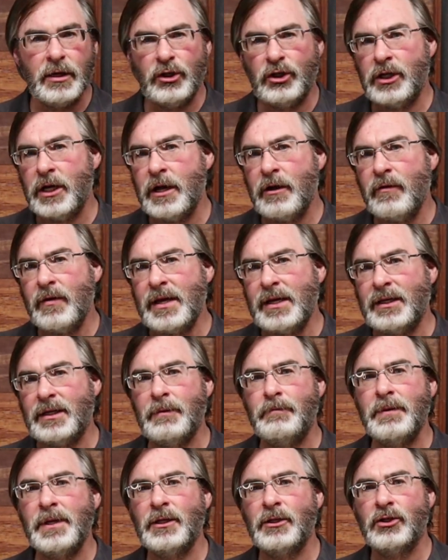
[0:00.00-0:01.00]
cherry
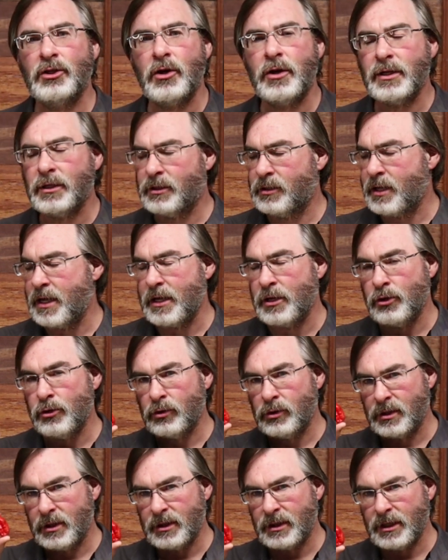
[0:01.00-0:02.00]
dipping sauce that
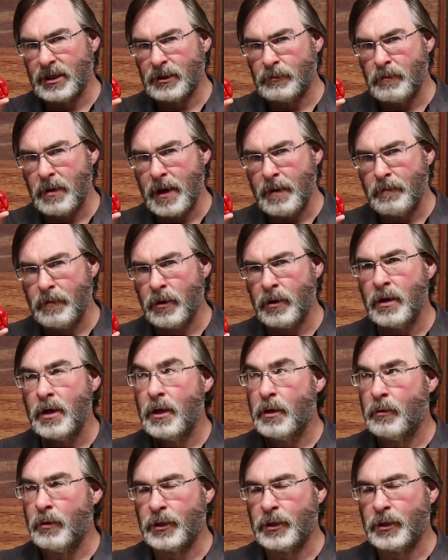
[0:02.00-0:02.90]
uses this pepper,